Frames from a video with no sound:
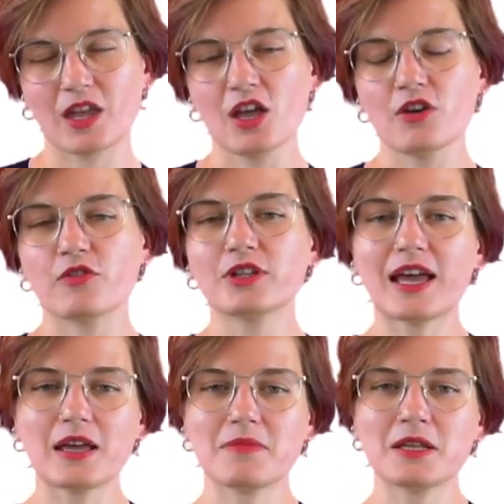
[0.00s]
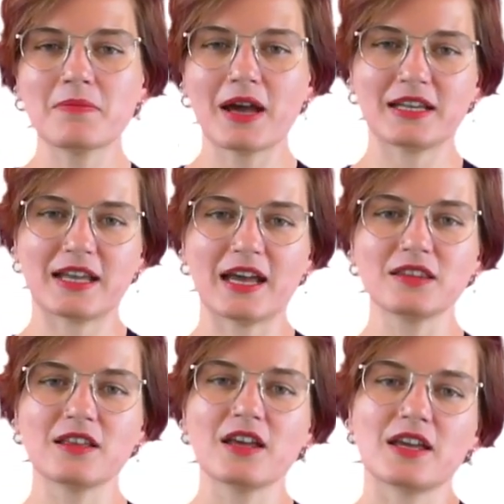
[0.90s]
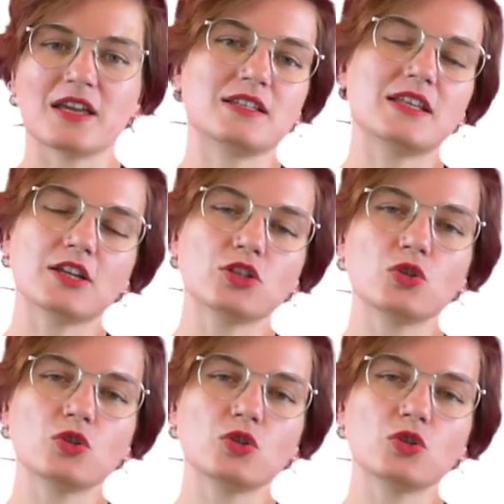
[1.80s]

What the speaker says: What I mean by that is that